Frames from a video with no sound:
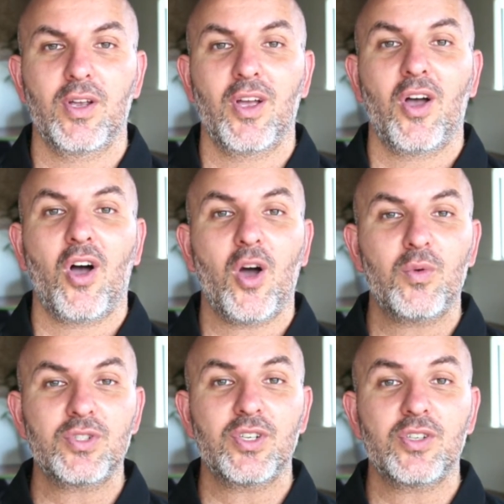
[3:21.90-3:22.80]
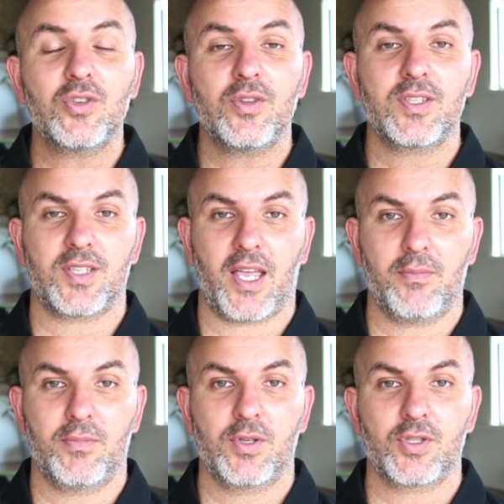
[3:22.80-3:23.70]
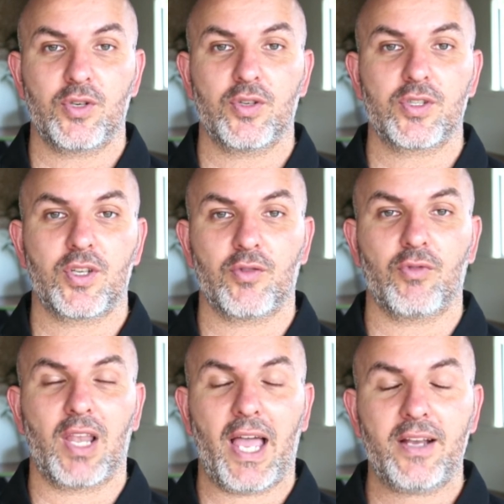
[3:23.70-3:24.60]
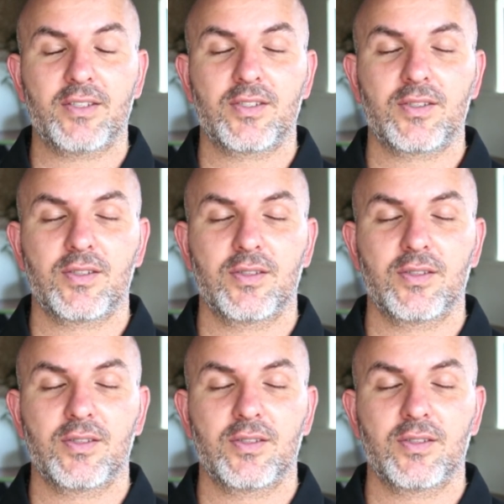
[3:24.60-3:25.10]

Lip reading: I want you to do the same. So you're just going to relax.